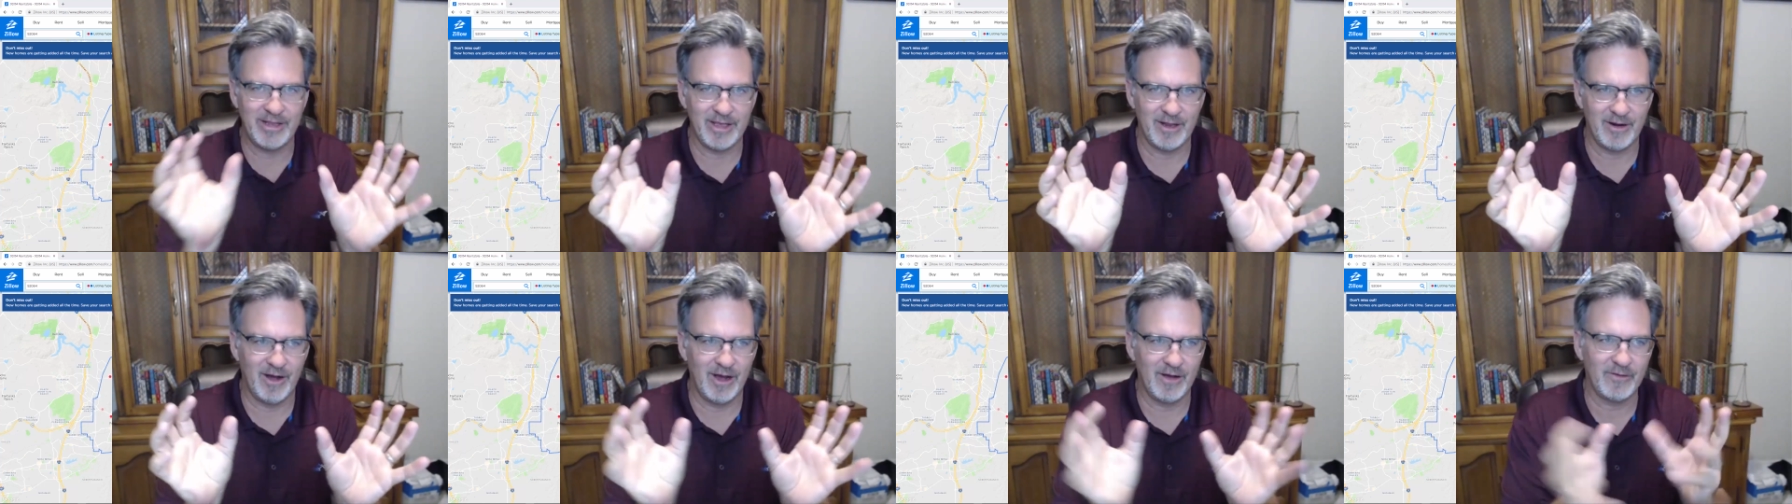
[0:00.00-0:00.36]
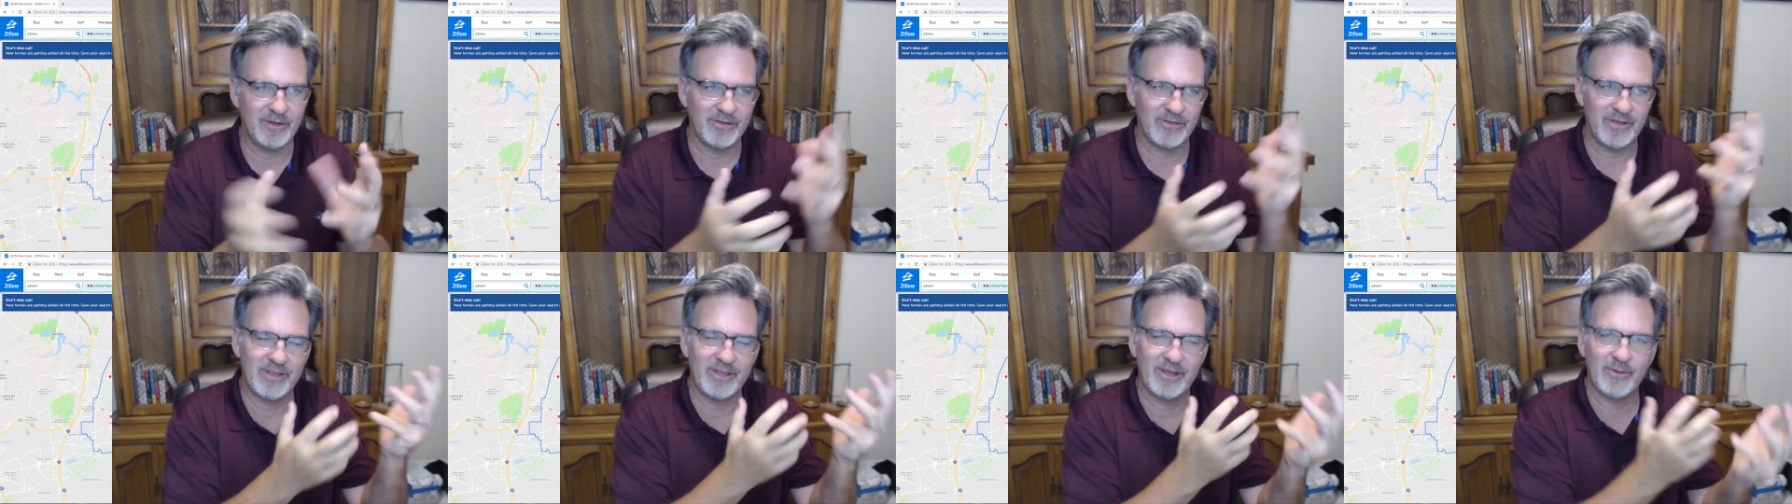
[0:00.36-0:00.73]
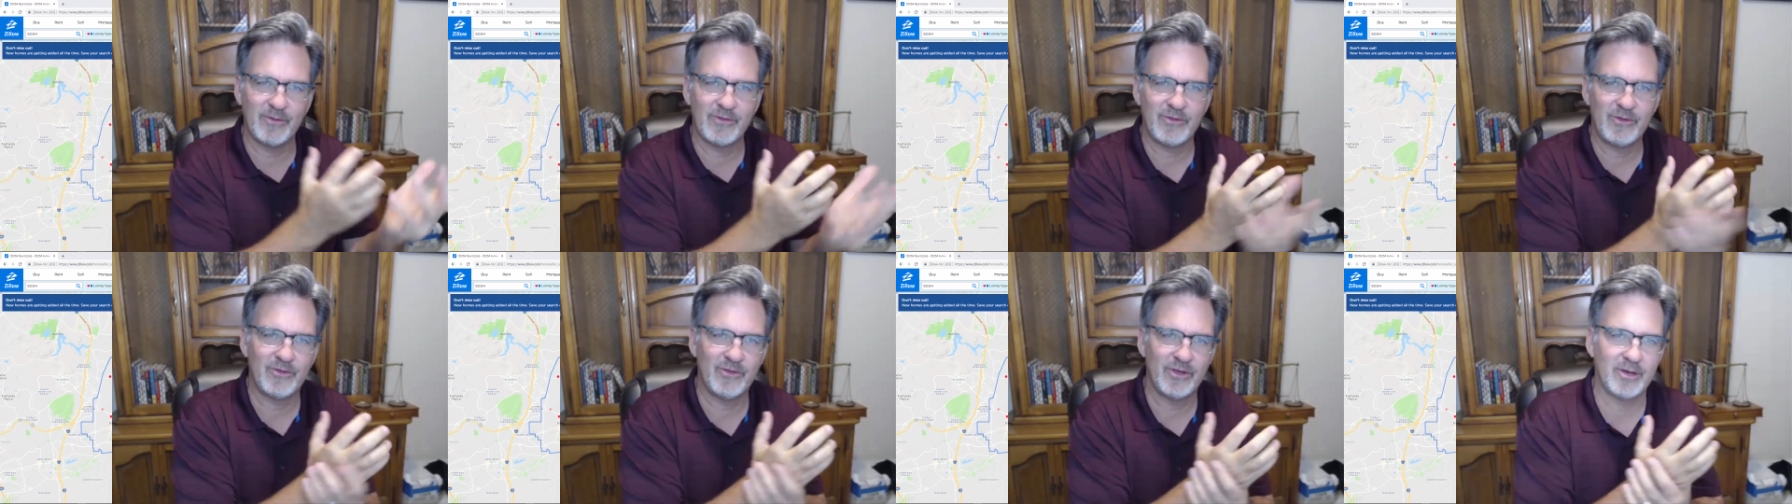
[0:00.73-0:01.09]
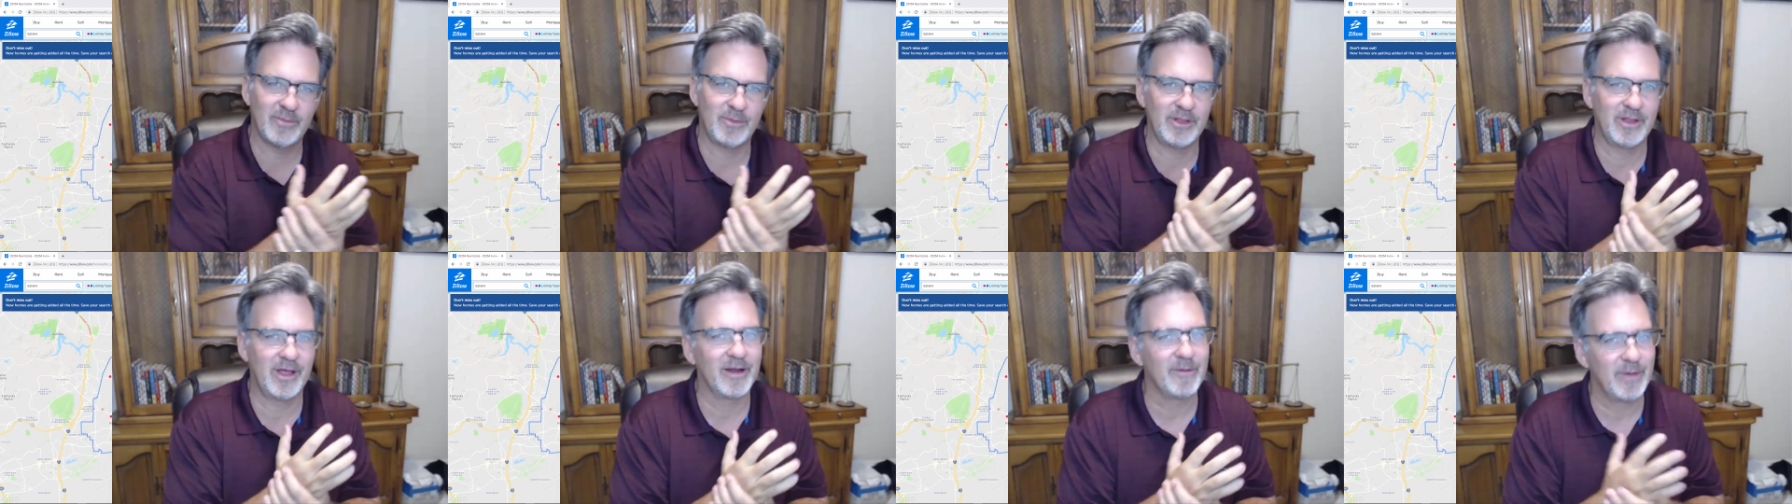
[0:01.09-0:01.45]
get off because I think it was using up
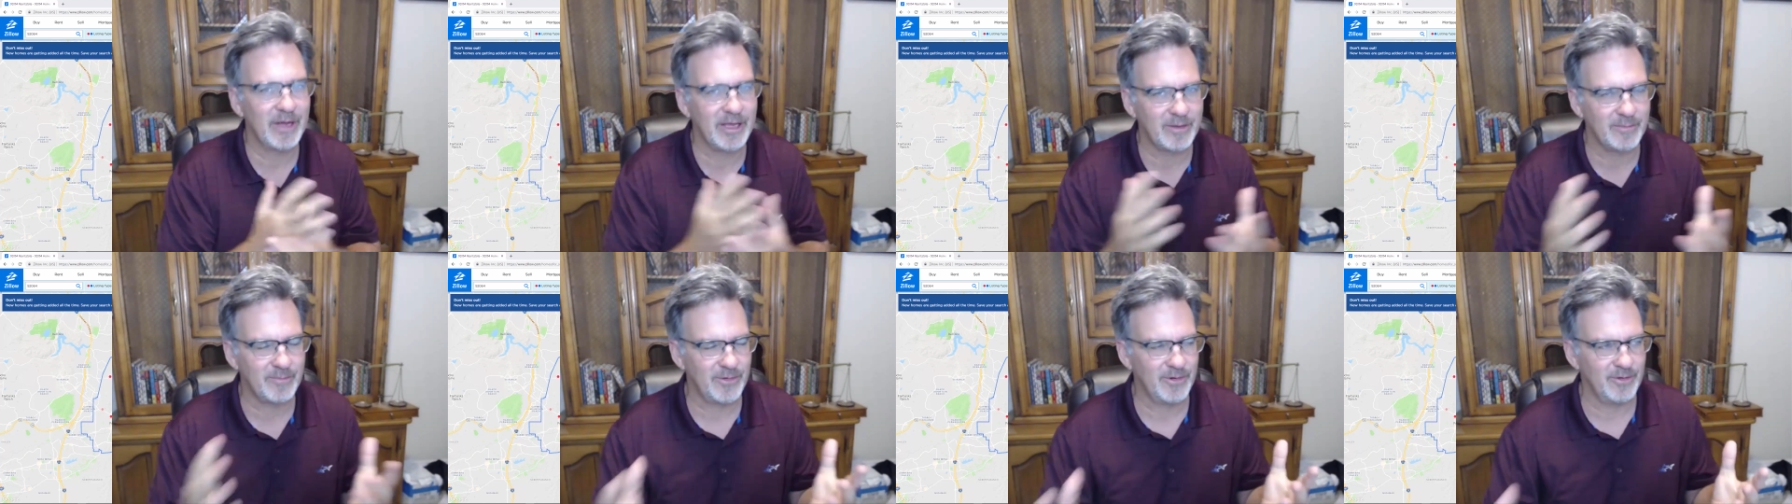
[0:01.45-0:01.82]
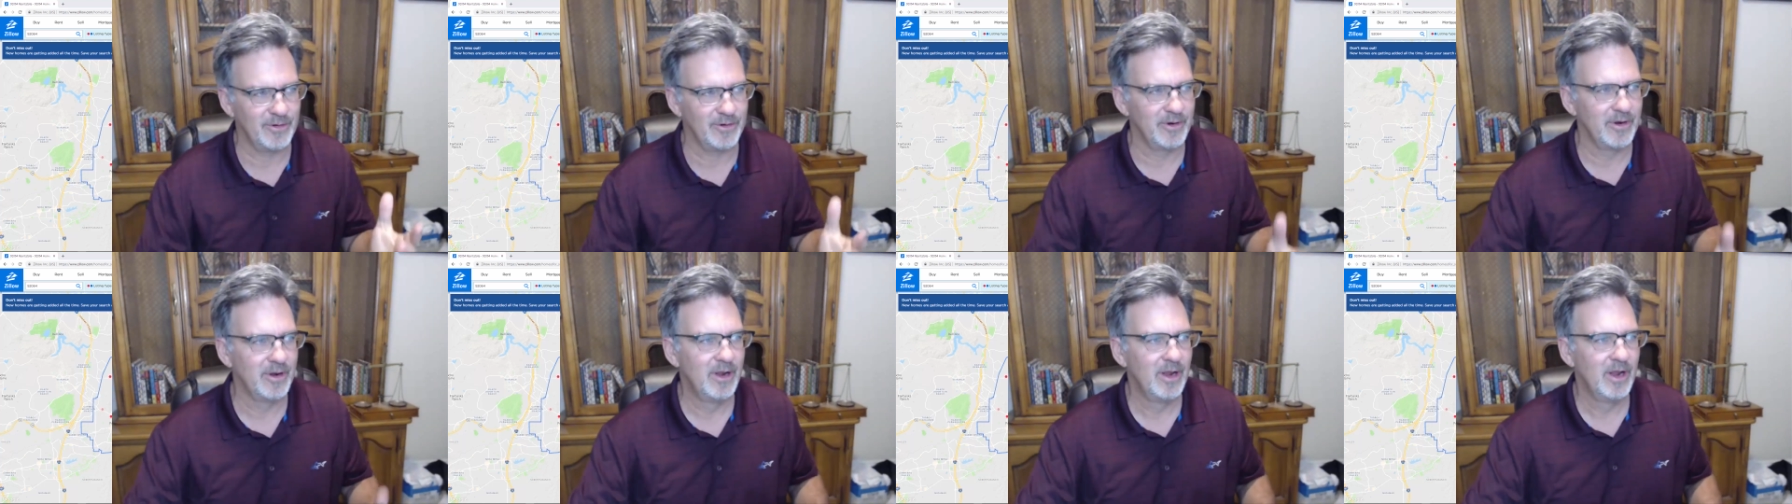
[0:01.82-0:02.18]
a lot of my computer.